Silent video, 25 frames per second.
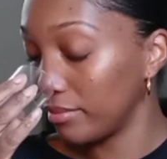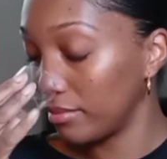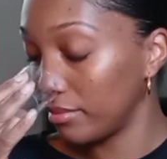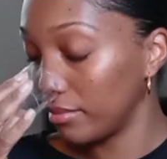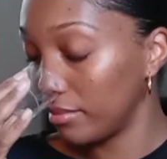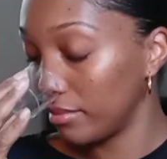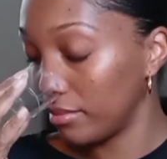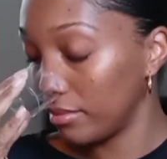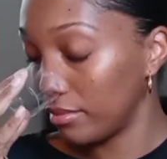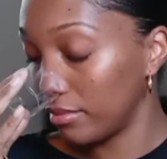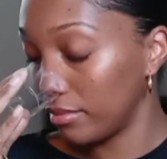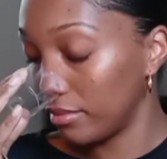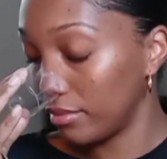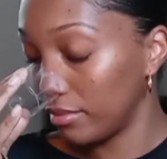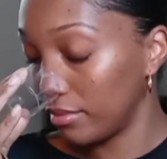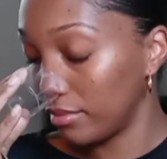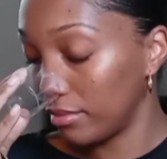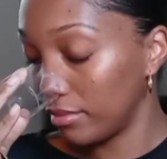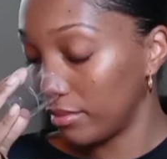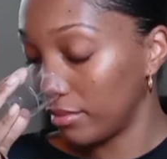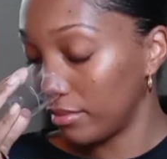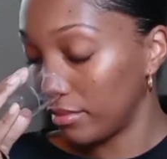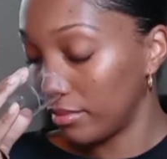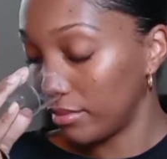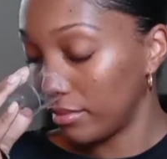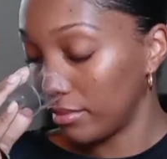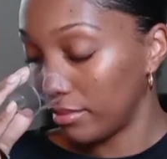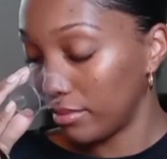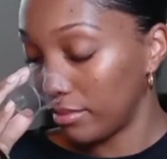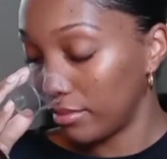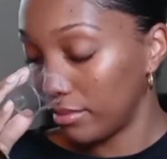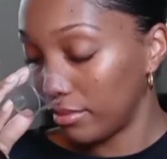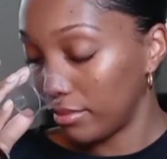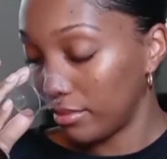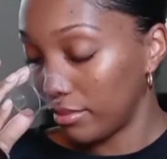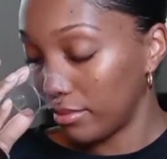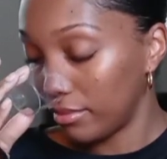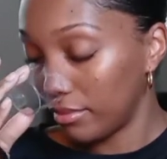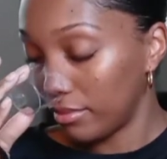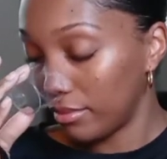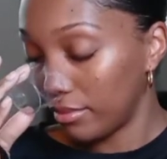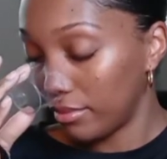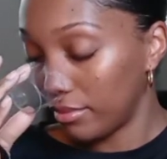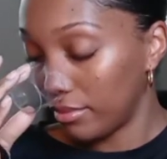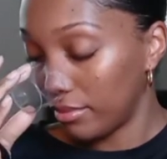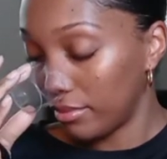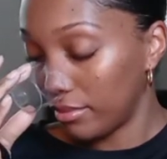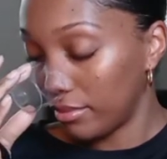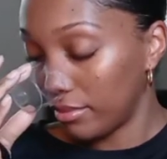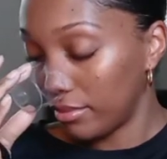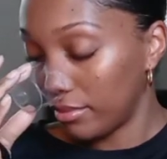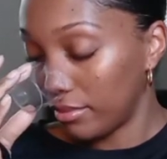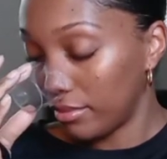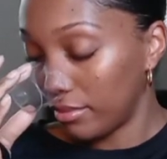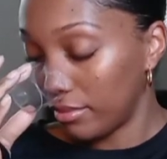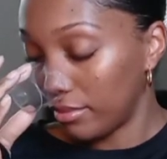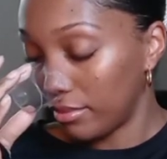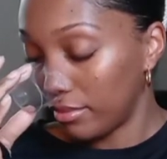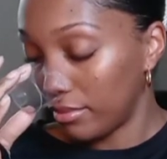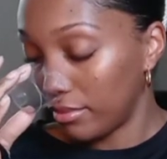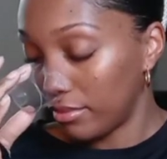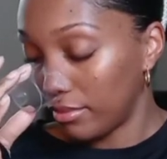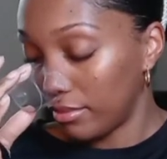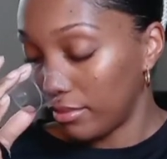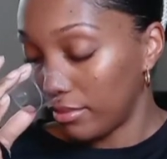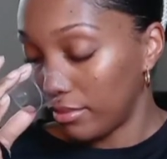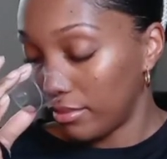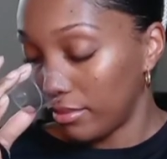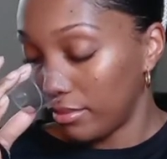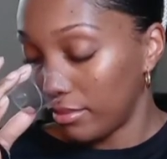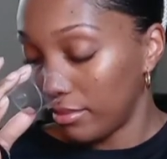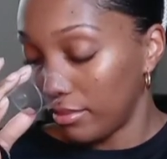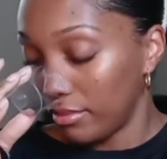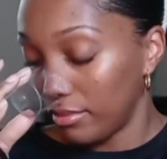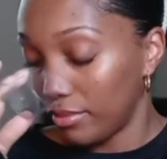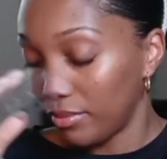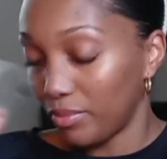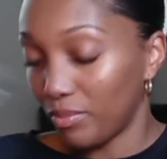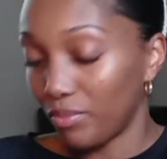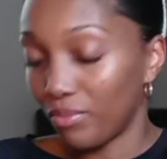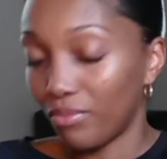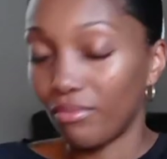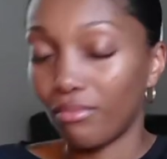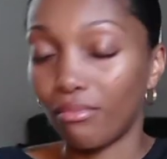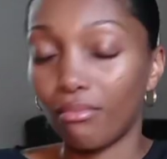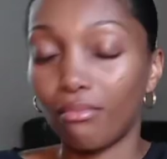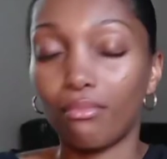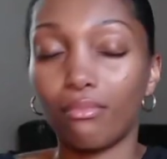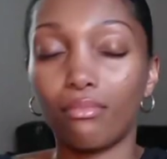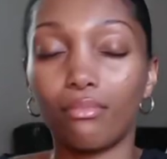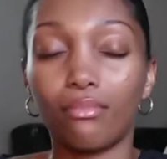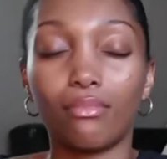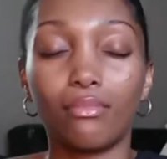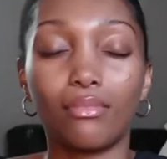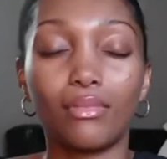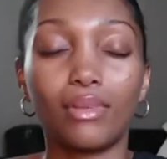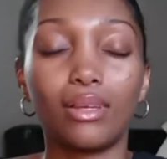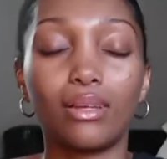Nothing is said.